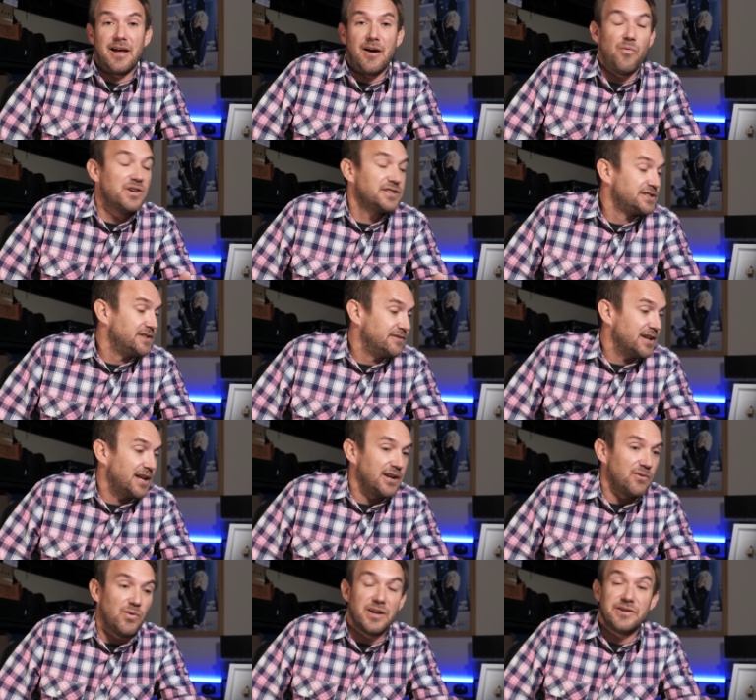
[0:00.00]
And once you've done
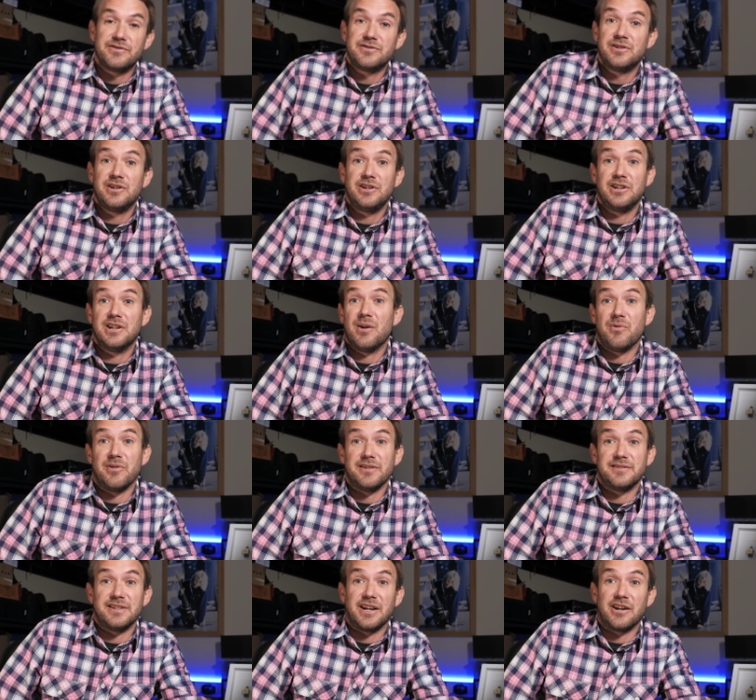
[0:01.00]
it once, you know what
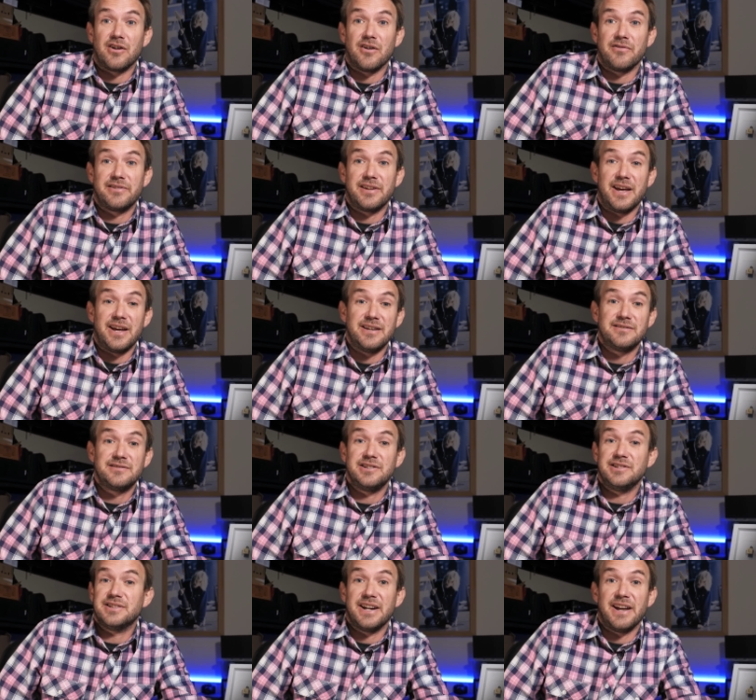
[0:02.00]
the sync offset is,
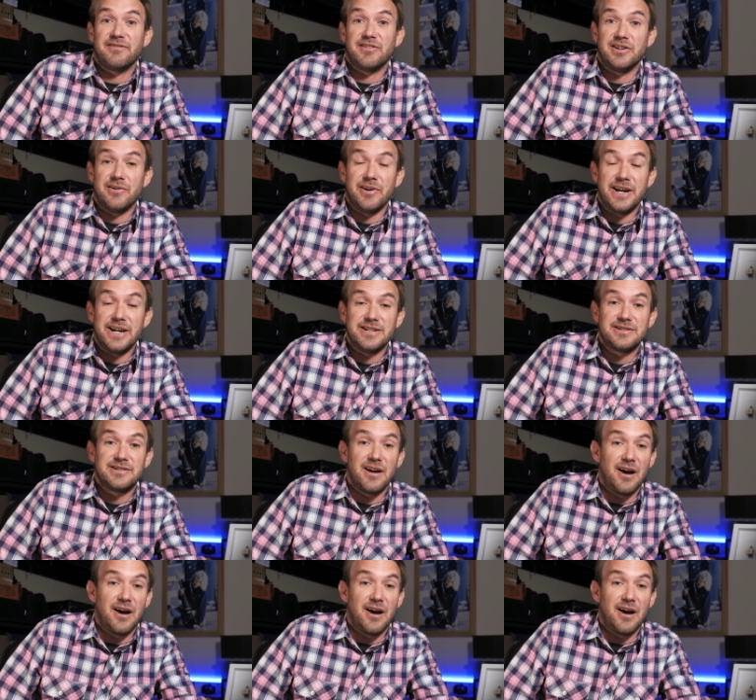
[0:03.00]
so you don't have to do it each